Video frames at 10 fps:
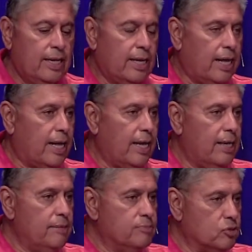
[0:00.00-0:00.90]

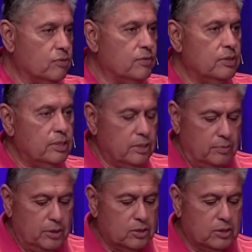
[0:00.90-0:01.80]
I, serving in the
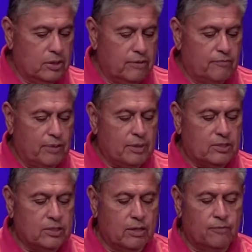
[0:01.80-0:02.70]
military, found
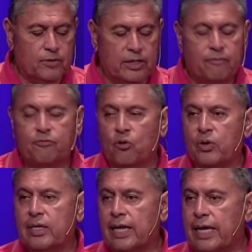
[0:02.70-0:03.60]
myself in a
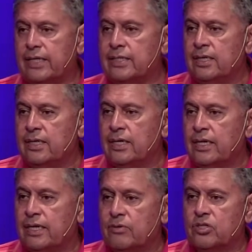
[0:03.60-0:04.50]
foreign land,
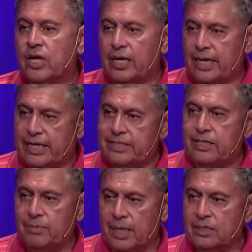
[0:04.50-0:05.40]
and I was gone
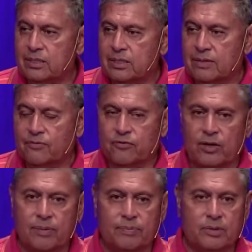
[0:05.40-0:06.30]
18 months
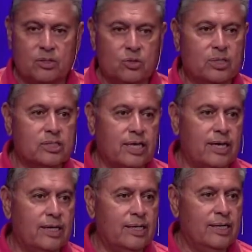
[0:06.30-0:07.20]
from the
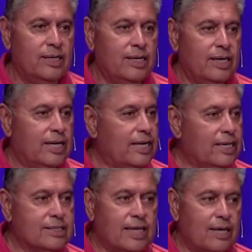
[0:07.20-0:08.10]
USA. And I got to
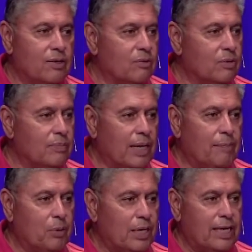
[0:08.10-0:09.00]
tell you, when my
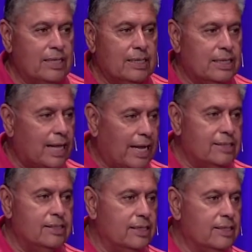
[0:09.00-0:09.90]
plane
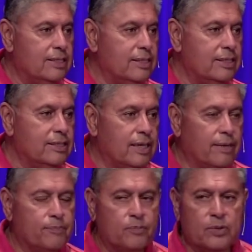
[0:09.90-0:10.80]
landed in
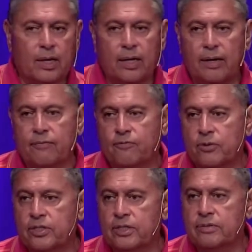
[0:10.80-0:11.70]
Fort
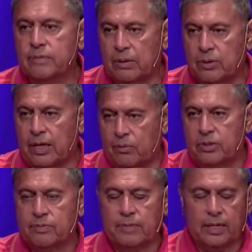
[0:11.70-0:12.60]
Dix,
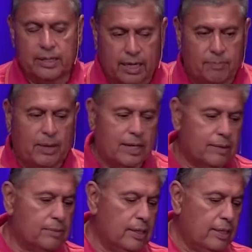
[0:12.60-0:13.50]
I came back
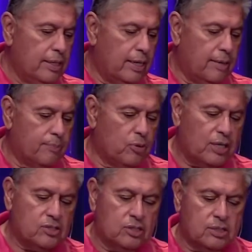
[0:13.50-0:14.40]
and
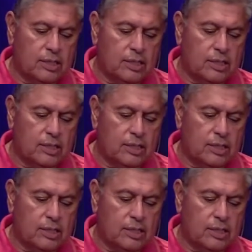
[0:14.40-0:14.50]
processed